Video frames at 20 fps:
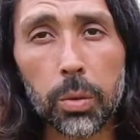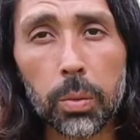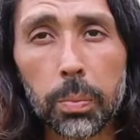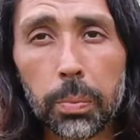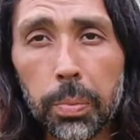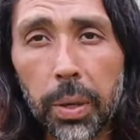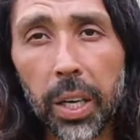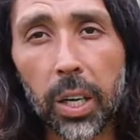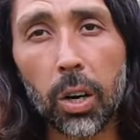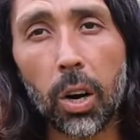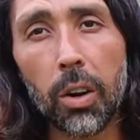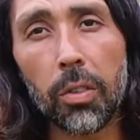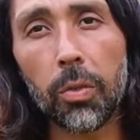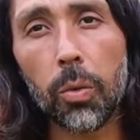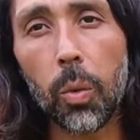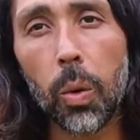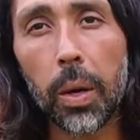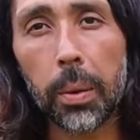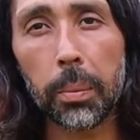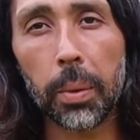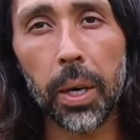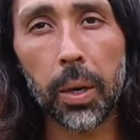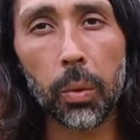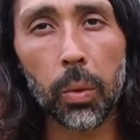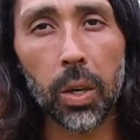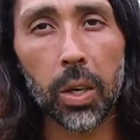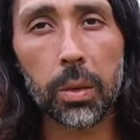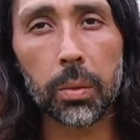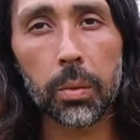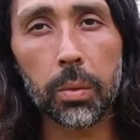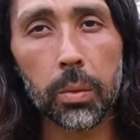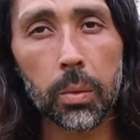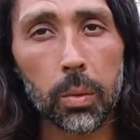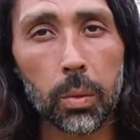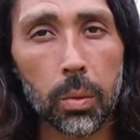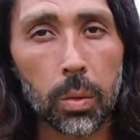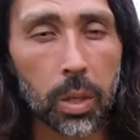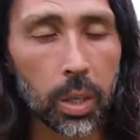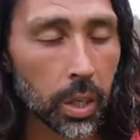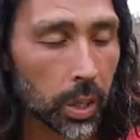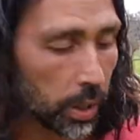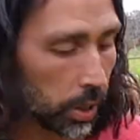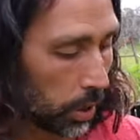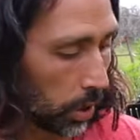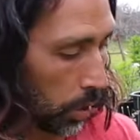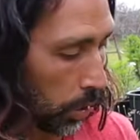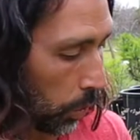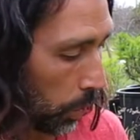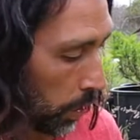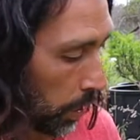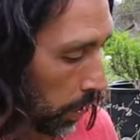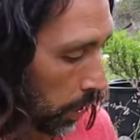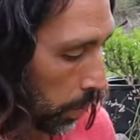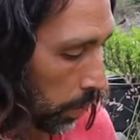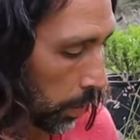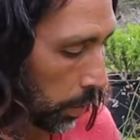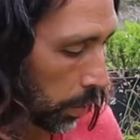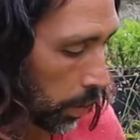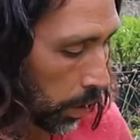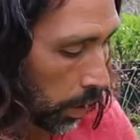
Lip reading: you pick off one by one, you know, when they're